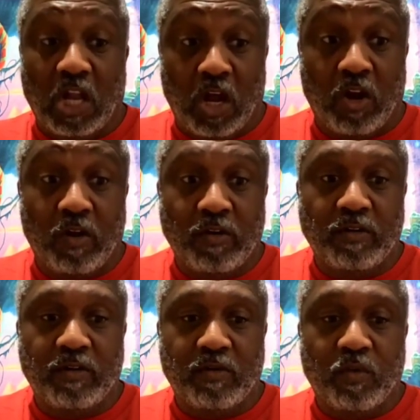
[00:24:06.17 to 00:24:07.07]
to
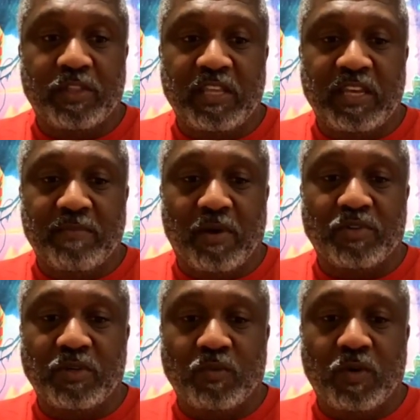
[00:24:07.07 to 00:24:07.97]
learn what the
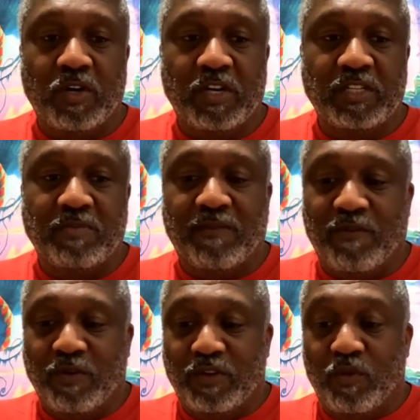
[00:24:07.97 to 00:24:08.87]
emotion was
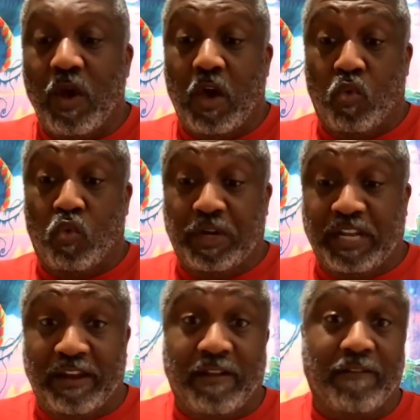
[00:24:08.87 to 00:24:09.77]
before you
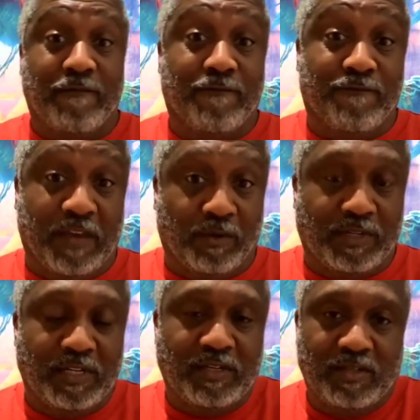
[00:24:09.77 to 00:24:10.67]
went and
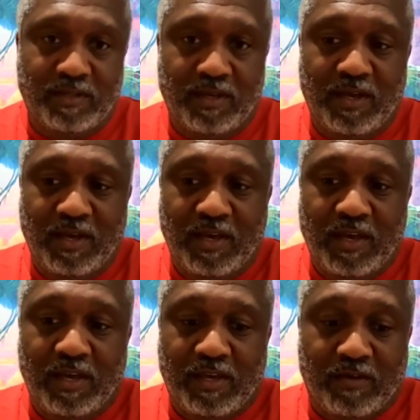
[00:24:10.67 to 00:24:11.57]
felt it,
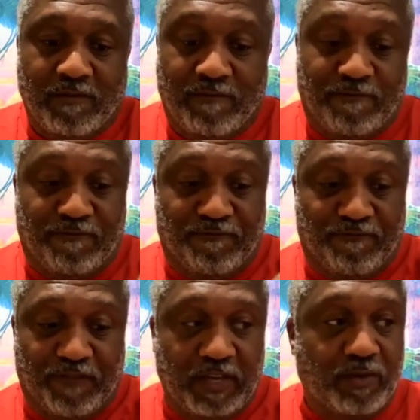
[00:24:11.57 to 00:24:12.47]

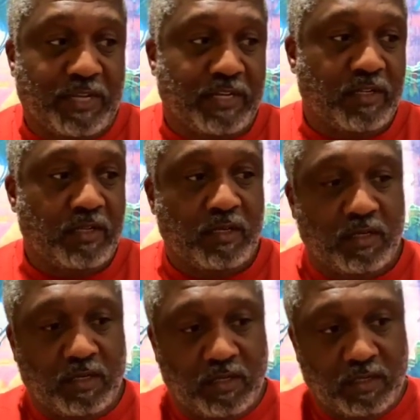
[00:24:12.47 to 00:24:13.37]
filled it.
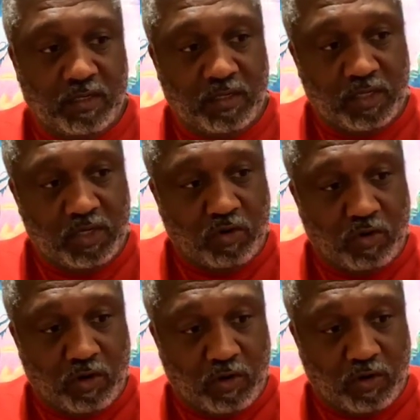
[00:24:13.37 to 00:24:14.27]

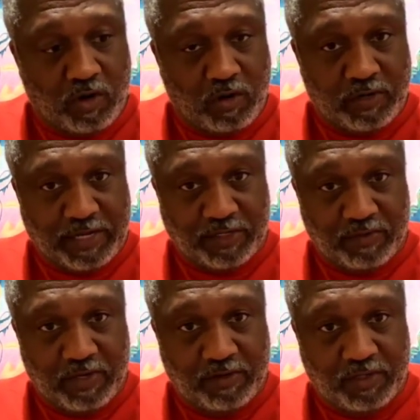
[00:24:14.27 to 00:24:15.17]
Gurgle,
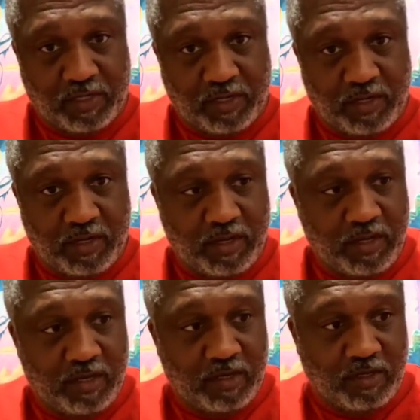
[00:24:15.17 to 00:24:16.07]
that's your energy.
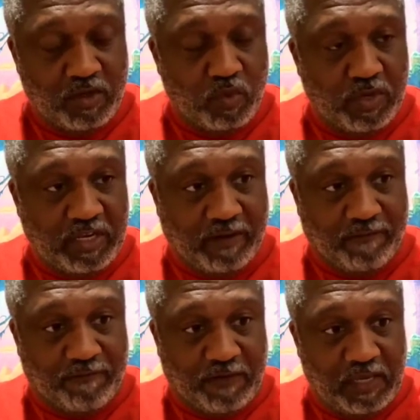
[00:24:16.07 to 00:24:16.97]
You went
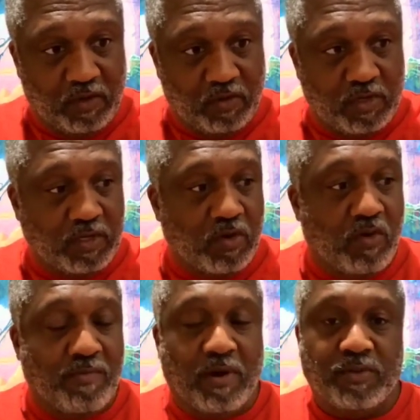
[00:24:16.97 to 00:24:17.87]
and filled
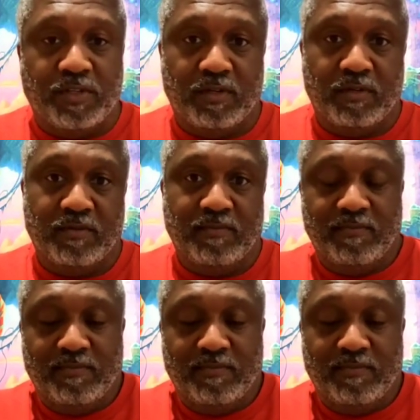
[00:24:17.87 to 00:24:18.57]
your emotion.